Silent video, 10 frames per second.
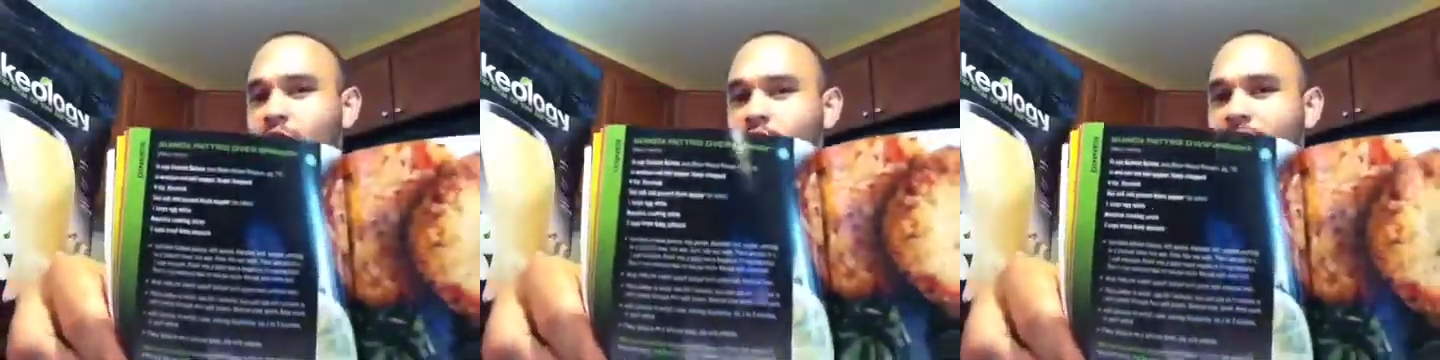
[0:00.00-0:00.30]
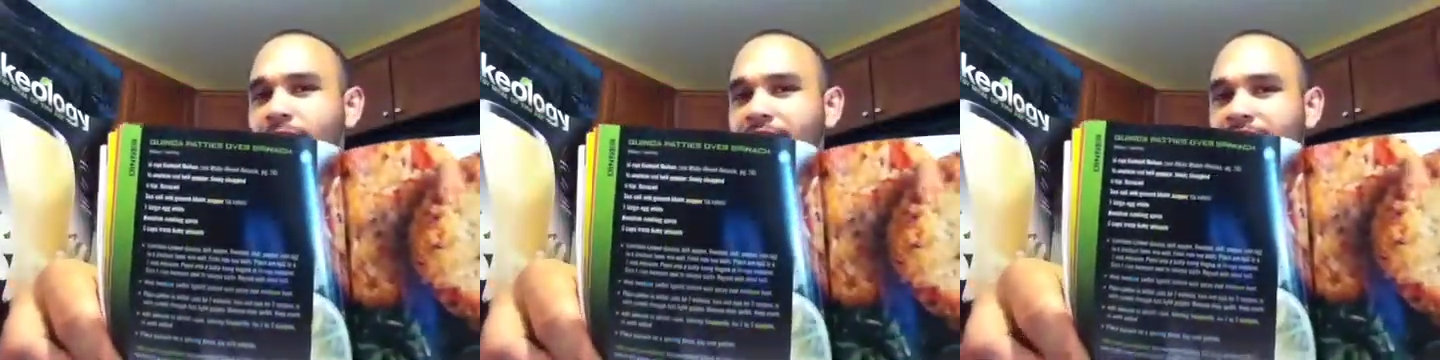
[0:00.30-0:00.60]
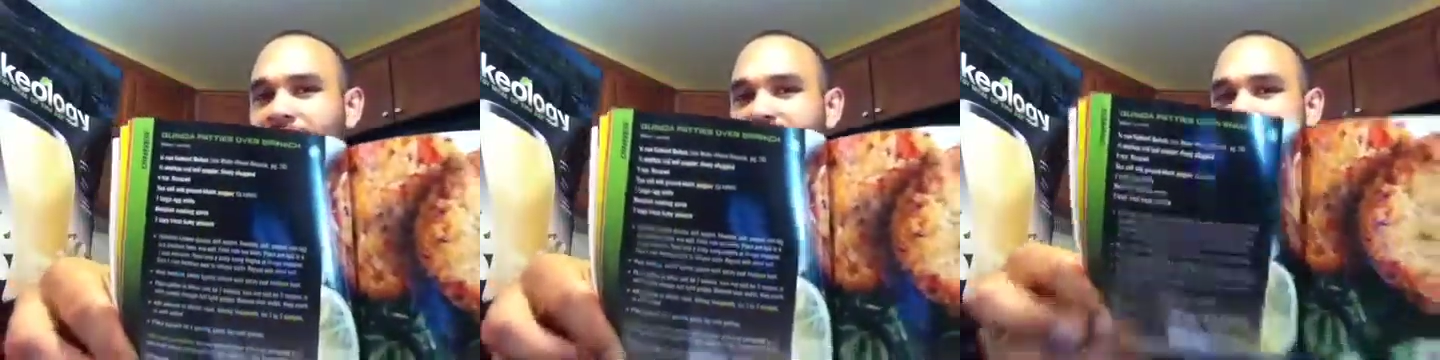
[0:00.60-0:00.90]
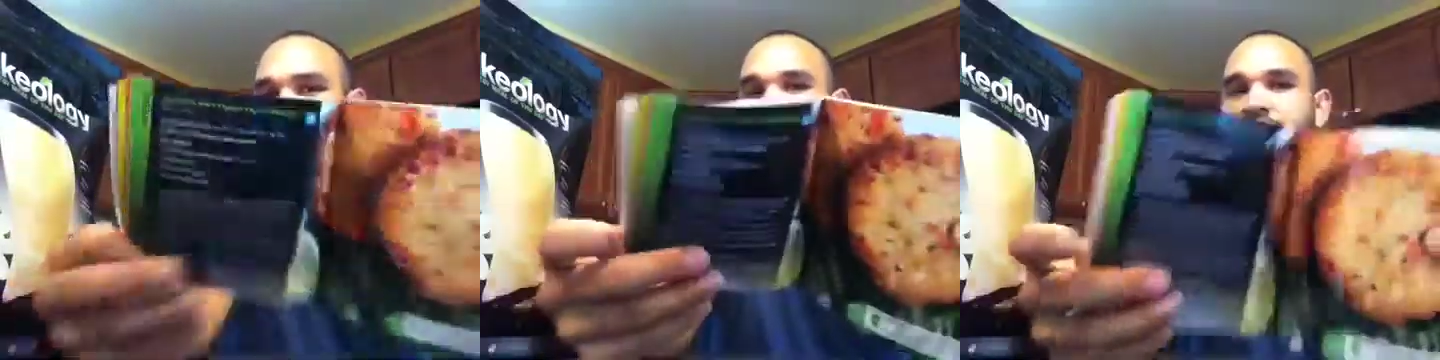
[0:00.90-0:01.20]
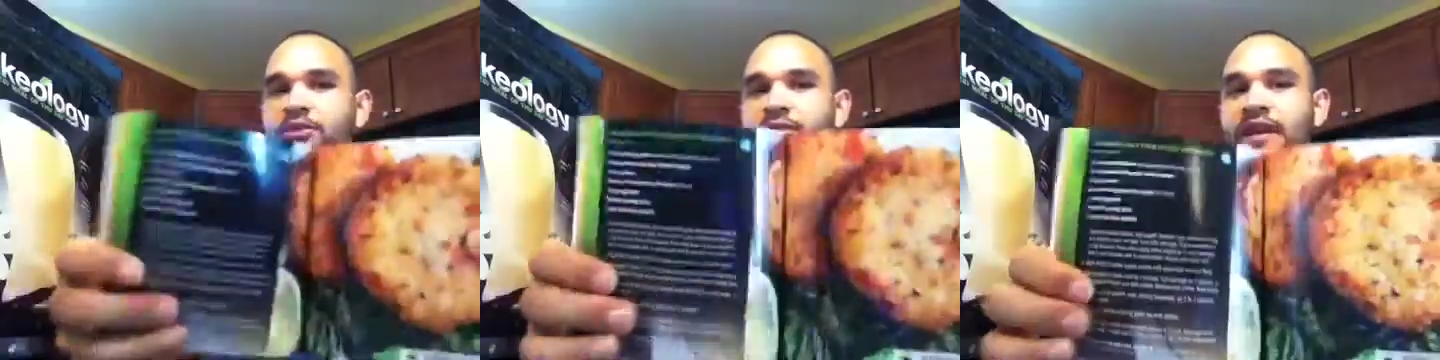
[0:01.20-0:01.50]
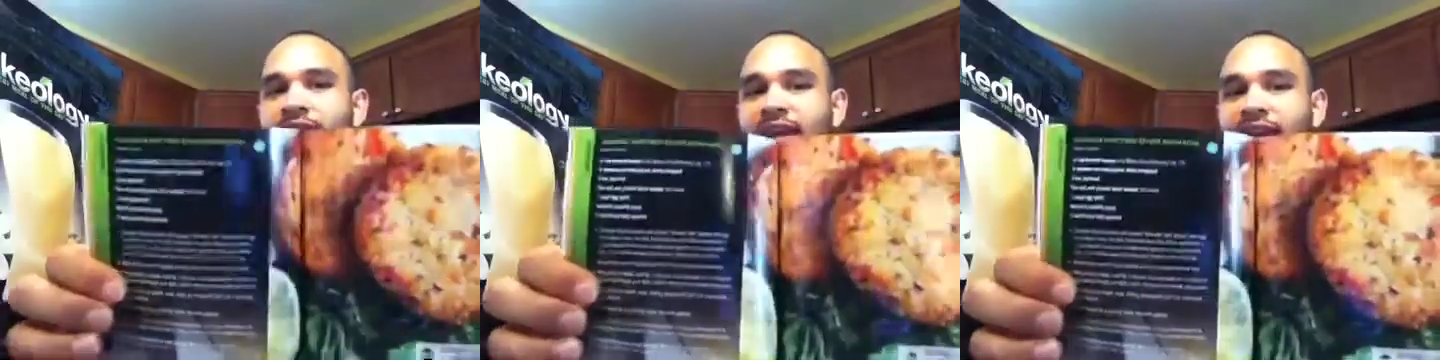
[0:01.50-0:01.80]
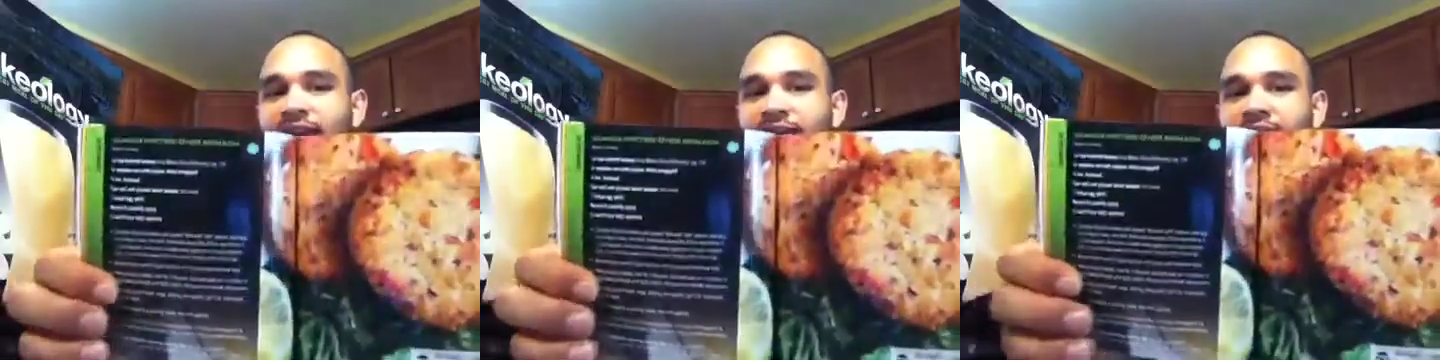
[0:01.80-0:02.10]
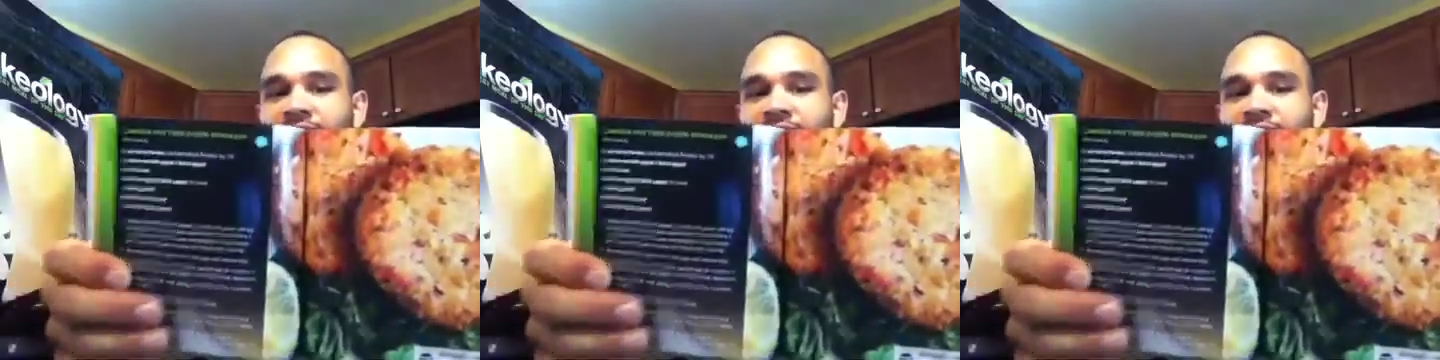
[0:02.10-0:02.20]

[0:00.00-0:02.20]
cool things that you can